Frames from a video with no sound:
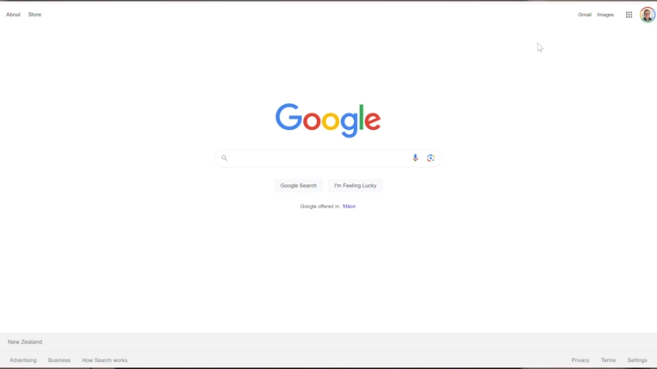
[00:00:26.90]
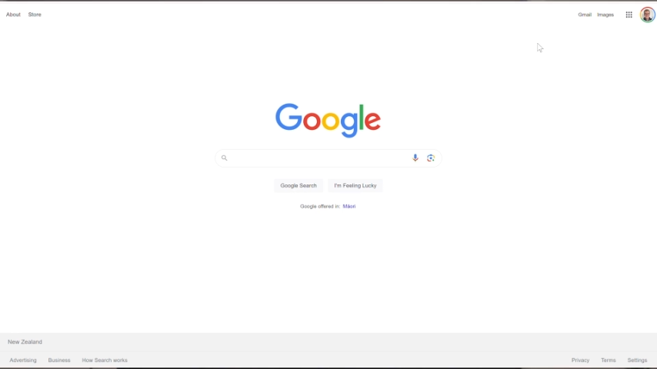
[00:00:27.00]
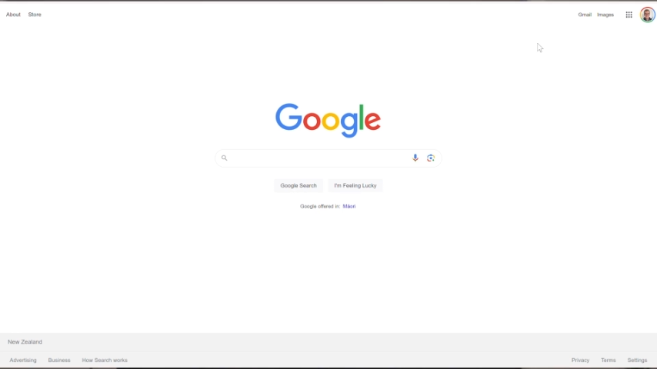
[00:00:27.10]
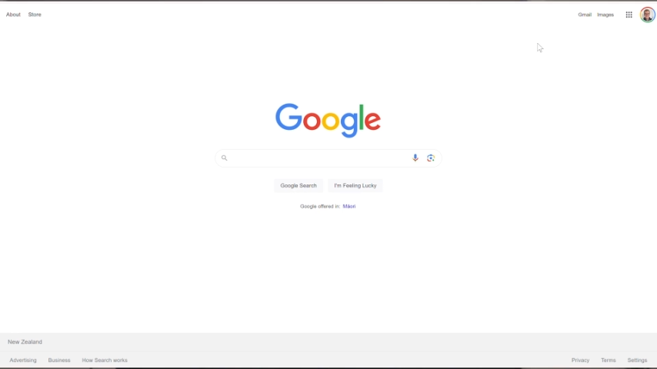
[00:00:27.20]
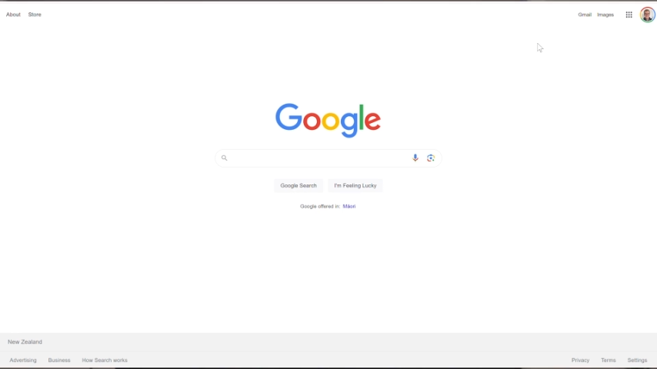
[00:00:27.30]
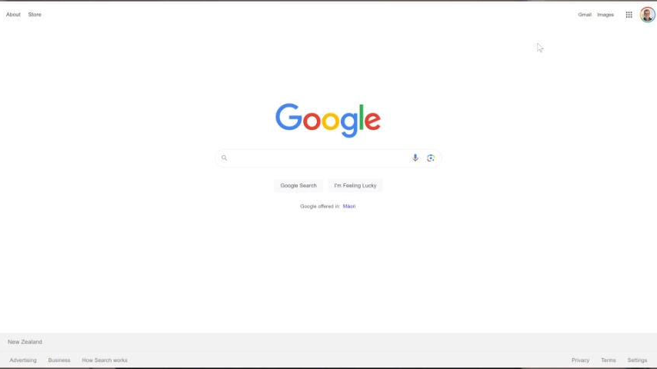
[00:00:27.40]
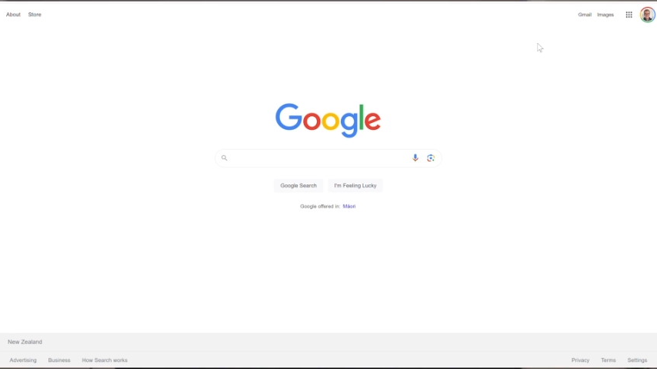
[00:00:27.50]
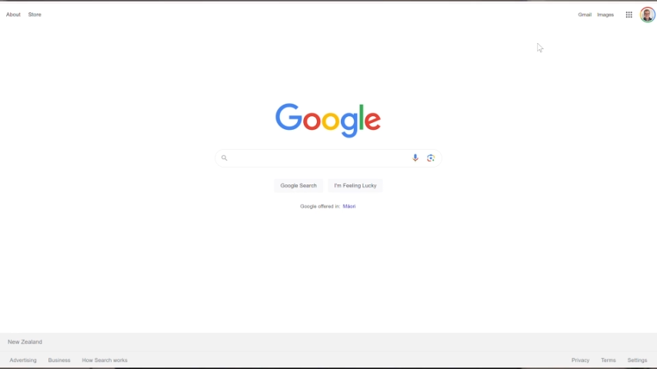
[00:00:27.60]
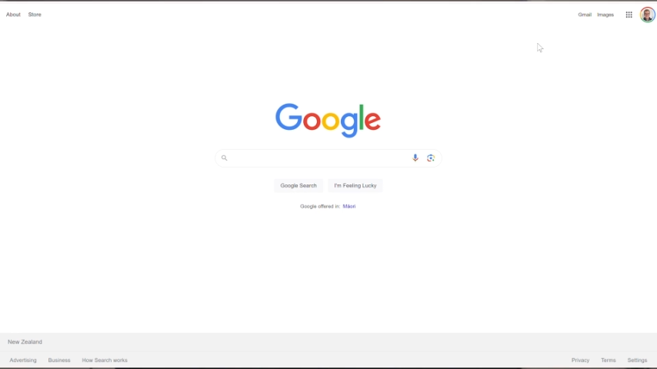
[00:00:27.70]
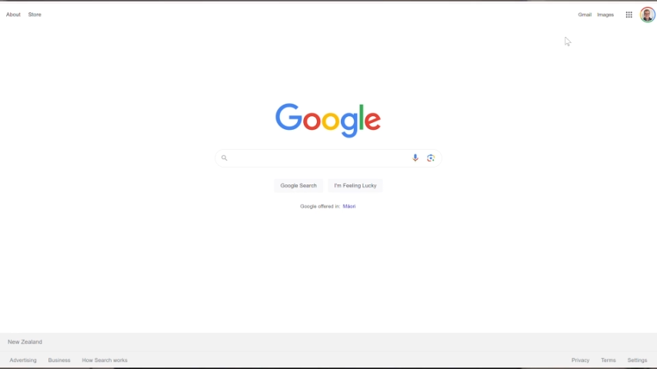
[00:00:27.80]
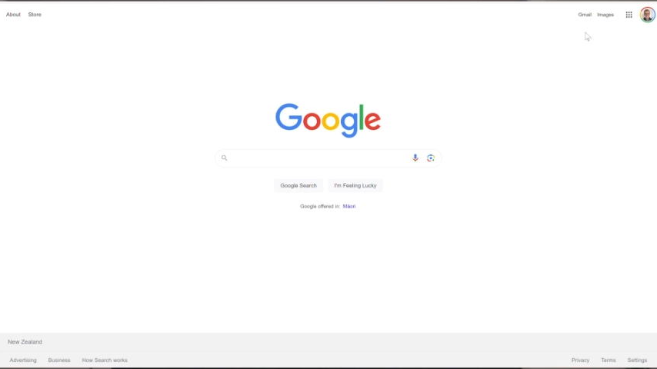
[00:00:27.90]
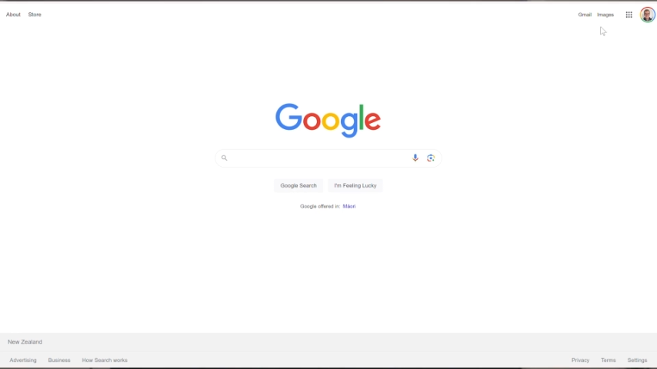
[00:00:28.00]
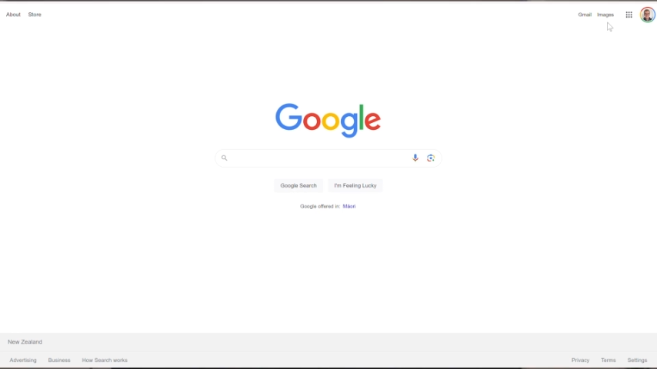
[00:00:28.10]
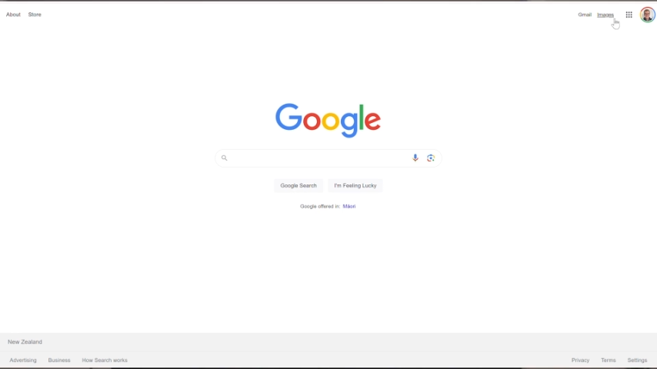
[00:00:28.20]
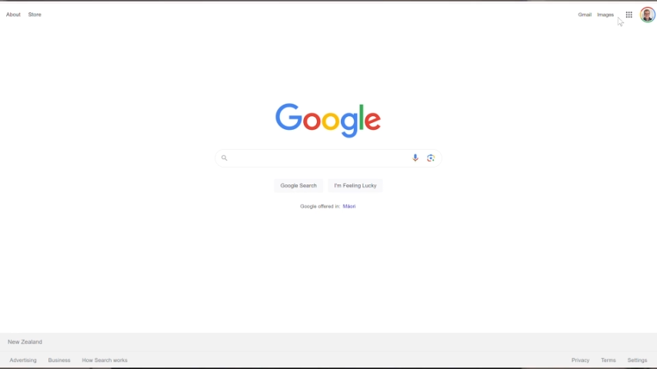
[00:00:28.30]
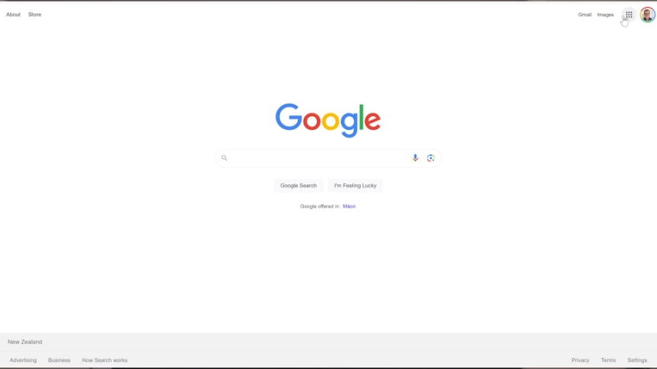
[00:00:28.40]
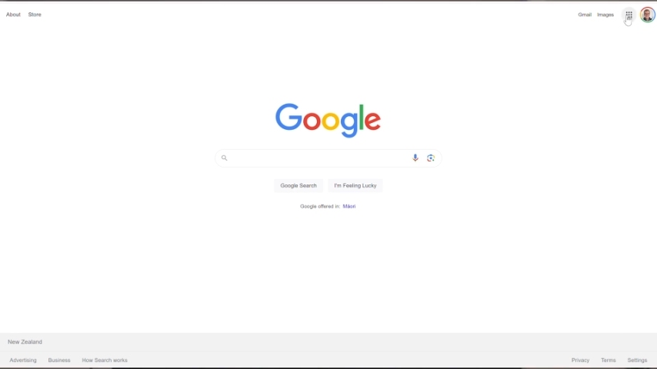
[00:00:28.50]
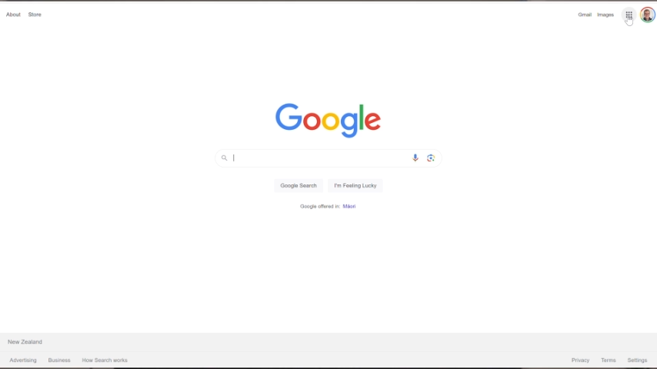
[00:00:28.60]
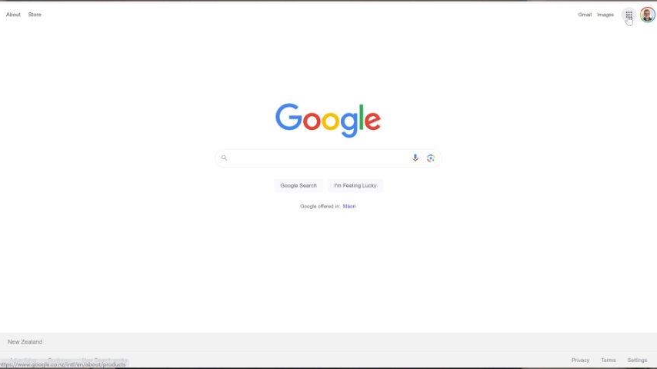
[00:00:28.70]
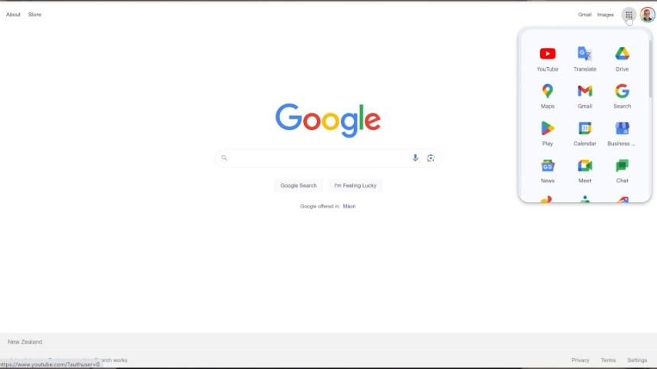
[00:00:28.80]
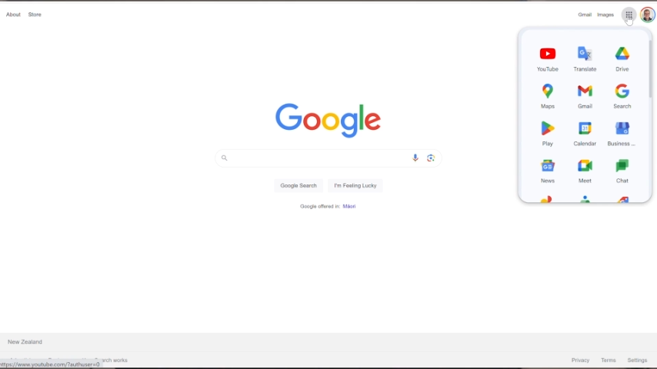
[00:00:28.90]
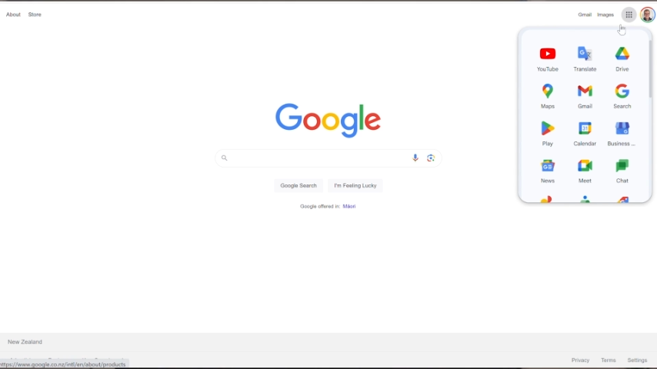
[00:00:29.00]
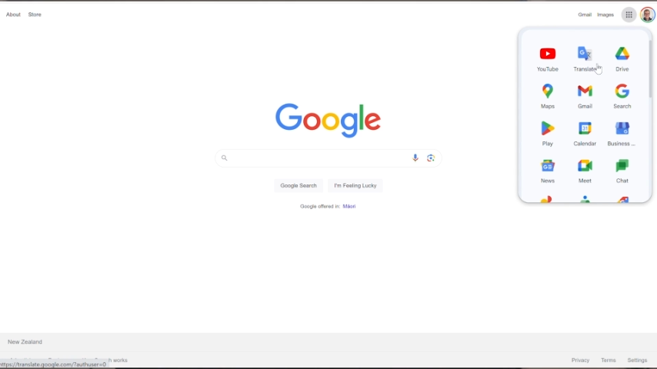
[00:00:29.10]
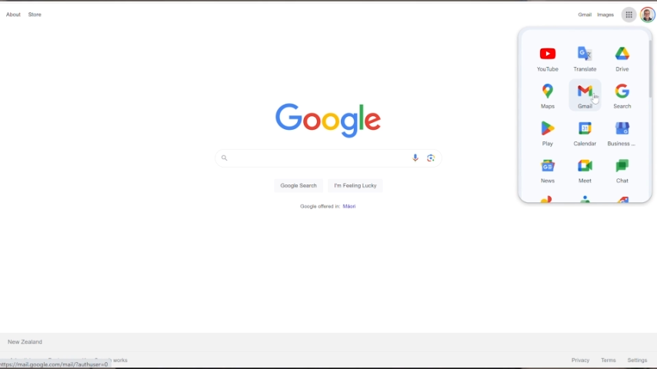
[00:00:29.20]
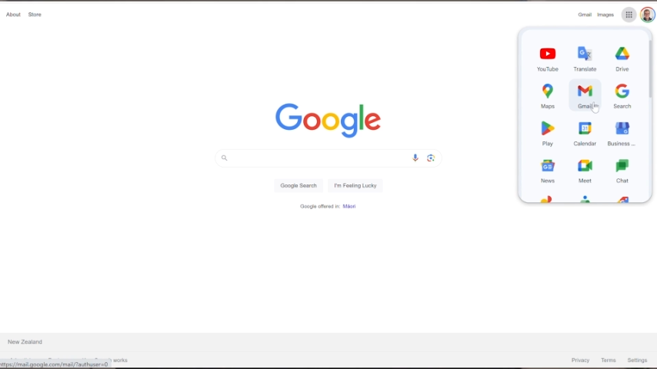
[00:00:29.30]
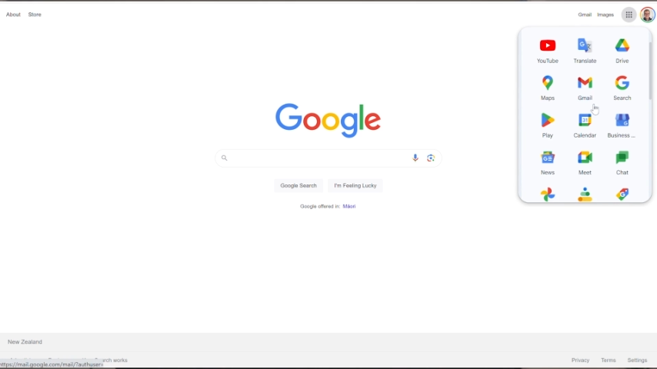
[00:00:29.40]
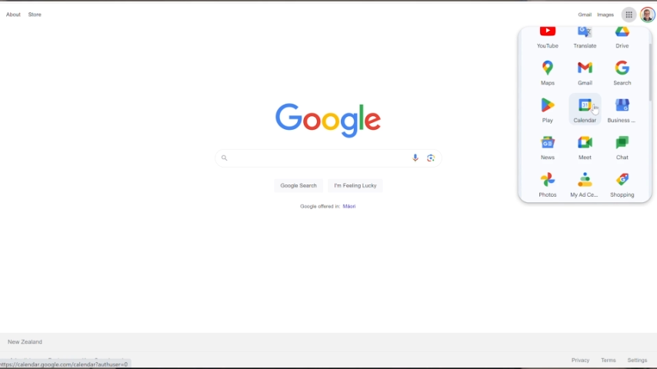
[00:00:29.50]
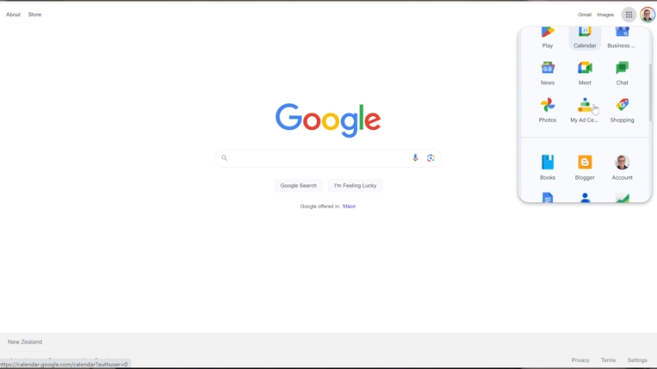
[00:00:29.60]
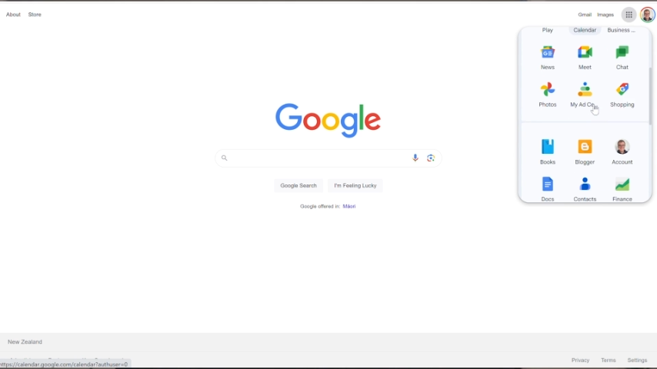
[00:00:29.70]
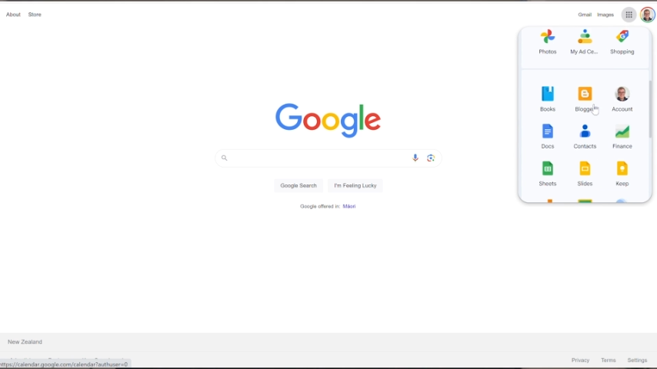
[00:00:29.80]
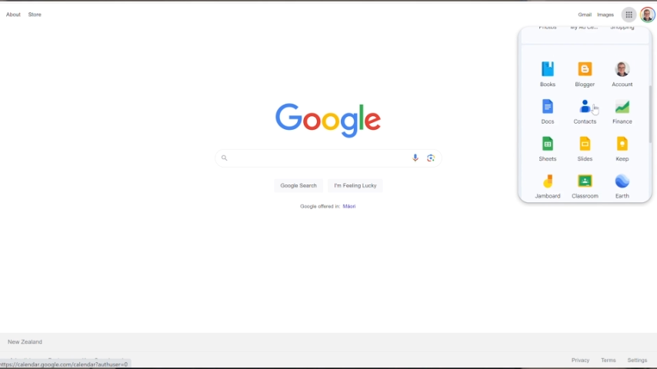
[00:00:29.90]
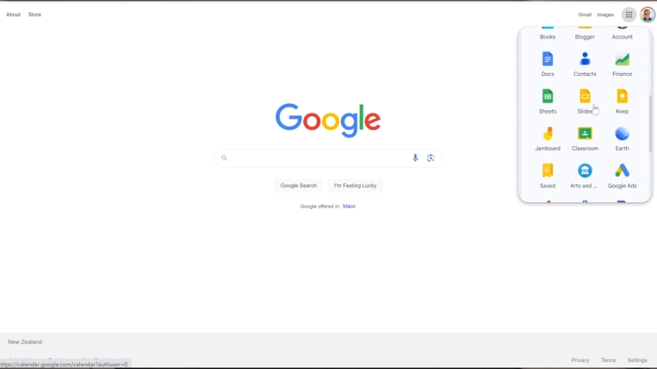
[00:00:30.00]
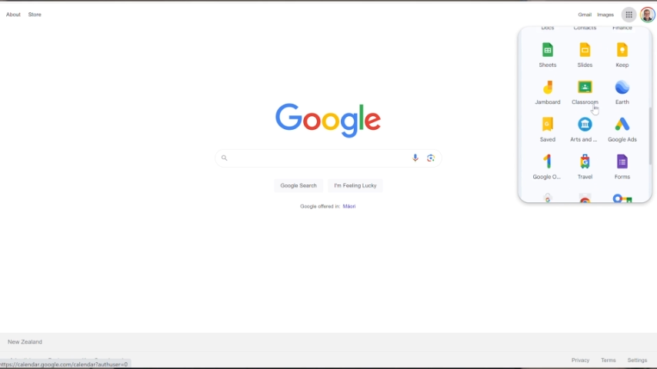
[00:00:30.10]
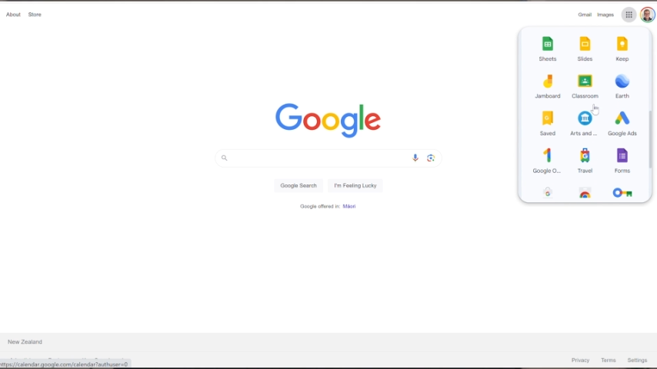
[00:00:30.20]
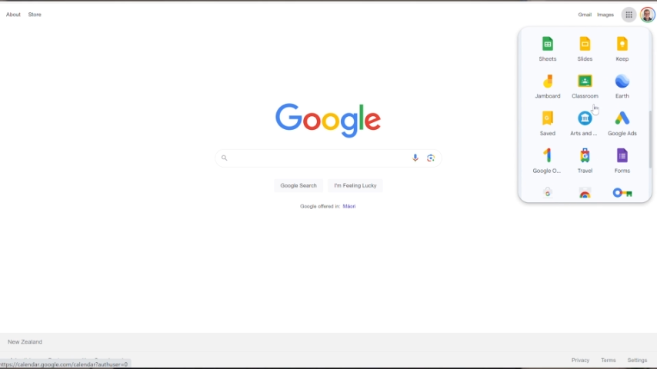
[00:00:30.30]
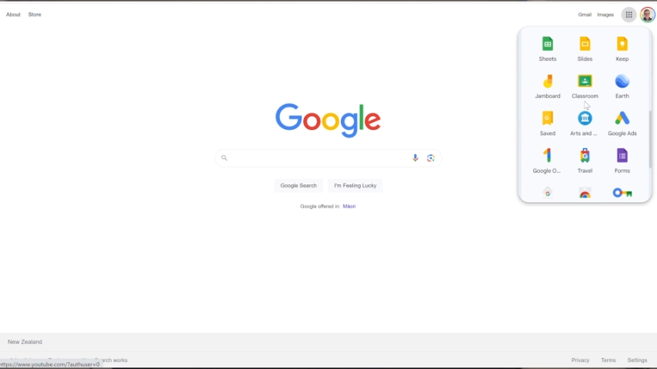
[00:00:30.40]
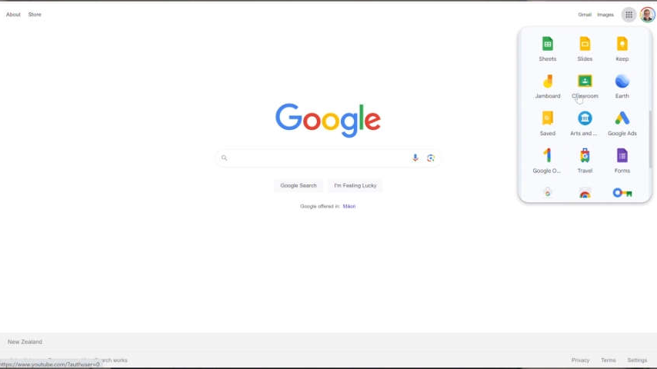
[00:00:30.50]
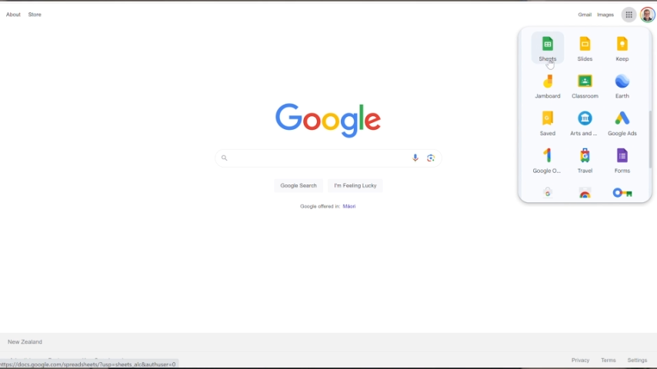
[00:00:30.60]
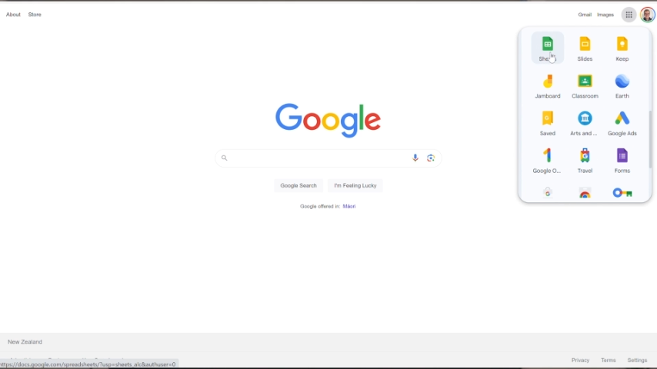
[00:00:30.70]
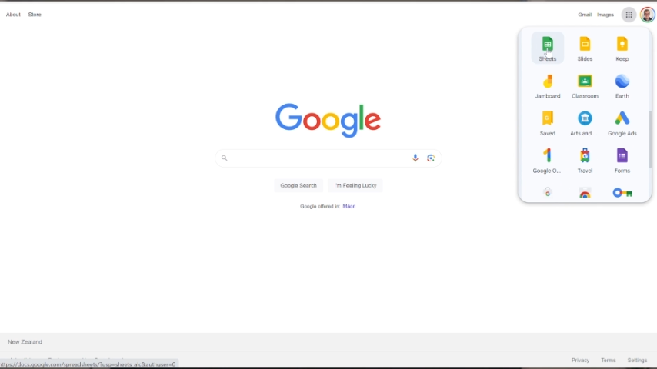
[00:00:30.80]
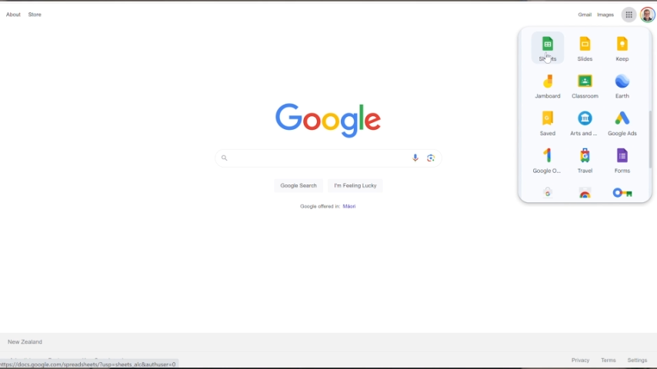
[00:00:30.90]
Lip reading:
[unreadable: no face in view]